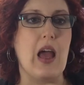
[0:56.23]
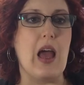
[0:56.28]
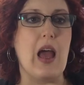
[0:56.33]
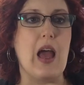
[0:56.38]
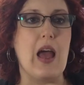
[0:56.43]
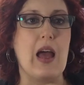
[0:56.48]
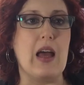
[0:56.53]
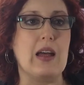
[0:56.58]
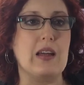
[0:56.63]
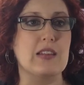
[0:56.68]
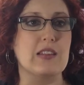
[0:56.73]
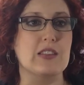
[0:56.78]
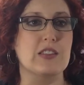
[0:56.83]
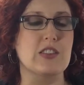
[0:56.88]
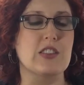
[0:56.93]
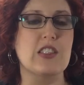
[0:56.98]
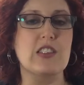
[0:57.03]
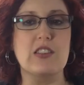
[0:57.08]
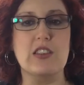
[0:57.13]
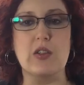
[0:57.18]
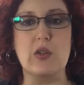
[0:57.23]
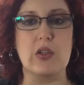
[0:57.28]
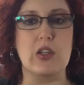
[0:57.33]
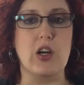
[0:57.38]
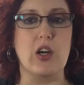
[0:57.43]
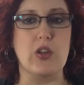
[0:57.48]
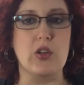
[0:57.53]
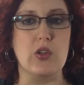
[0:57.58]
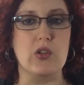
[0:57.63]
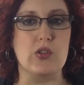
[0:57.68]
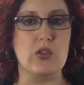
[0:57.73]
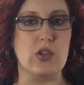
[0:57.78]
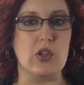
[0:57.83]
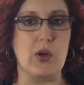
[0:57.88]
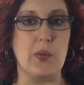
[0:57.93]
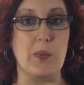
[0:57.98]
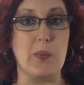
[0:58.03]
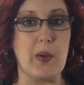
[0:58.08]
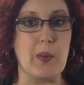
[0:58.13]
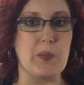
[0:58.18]
and dealing with all those
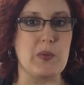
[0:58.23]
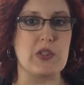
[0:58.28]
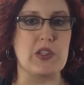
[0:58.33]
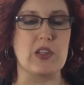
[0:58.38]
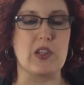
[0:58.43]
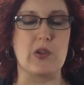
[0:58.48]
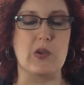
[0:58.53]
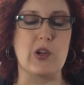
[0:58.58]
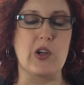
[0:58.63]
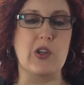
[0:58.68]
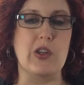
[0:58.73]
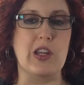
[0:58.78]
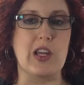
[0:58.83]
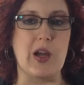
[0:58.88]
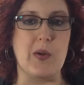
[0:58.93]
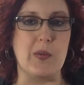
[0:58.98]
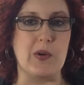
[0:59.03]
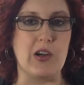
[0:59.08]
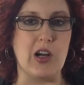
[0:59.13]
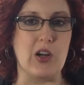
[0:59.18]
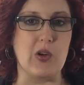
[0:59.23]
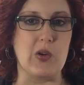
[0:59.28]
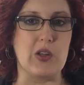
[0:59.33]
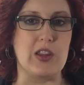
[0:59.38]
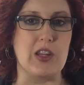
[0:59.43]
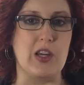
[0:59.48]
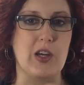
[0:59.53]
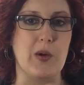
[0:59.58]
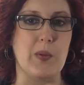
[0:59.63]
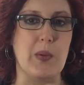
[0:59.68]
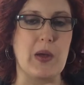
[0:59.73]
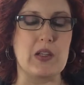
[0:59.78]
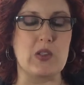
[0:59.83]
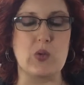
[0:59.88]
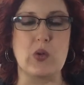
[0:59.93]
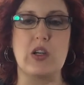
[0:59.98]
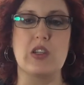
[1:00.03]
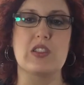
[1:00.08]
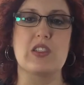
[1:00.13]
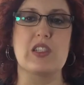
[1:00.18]
little bumps in the road that come along with them, as
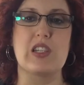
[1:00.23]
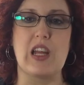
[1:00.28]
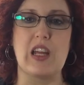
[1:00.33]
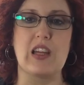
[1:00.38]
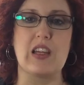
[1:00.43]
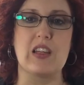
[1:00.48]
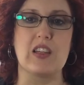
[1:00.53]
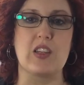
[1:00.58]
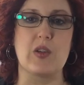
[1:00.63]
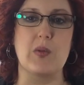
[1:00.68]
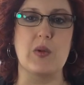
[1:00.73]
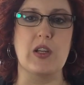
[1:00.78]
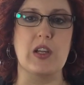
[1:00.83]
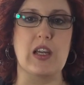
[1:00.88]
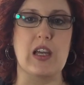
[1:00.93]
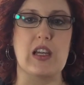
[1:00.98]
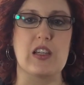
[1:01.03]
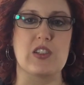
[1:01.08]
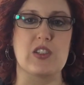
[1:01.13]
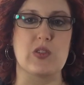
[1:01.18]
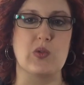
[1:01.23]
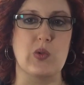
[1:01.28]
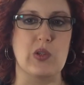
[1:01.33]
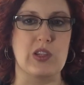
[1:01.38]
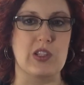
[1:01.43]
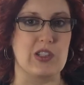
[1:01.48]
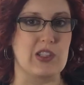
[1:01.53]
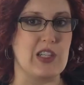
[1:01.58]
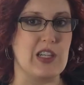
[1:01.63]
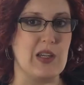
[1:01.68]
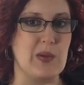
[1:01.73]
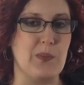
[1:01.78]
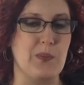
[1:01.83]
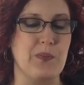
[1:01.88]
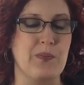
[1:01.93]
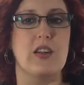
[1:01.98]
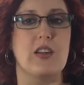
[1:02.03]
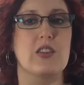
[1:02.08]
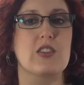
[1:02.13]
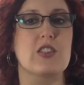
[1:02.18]
well as staying in communication with your team.
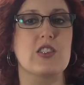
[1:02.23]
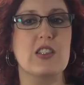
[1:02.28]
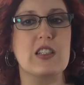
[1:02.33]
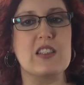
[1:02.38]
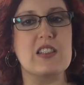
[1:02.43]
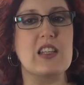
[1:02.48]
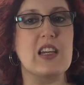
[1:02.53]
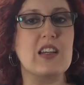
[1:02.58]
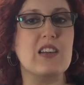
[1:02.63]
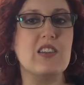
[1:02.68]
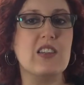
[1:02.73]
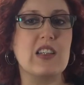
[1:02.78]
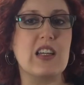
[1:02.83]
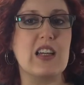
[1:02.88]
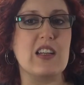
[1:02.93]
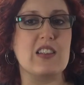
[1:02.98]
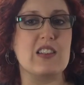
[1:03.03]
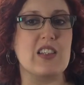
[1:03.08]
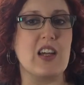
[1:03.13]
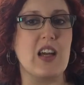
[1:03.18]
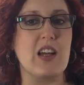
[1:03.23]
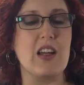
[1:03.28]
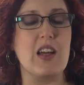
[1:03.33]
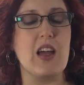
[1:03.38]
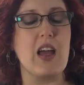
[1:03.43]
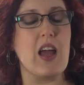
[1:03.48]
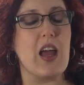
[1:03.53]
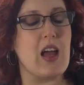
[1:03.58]
So let's take a look at Asana,